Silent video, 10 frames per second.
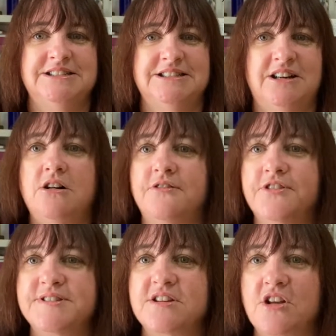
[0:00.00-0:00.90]
it
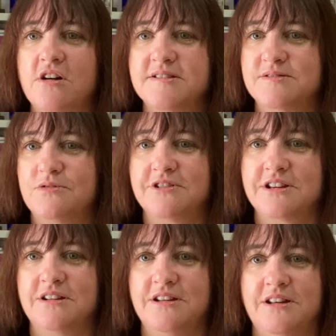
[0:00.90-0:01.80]
feels so nice
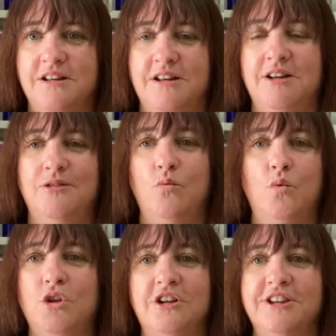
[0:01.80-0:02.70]
wearing
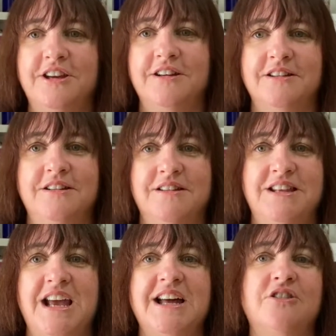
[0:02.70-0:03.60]
wool on your
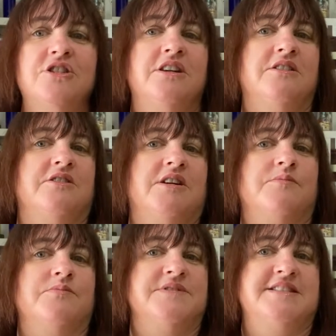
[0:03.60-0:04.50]
yarn on
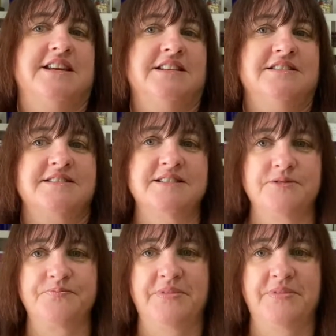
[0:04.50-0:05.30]
your skin, doesn't it?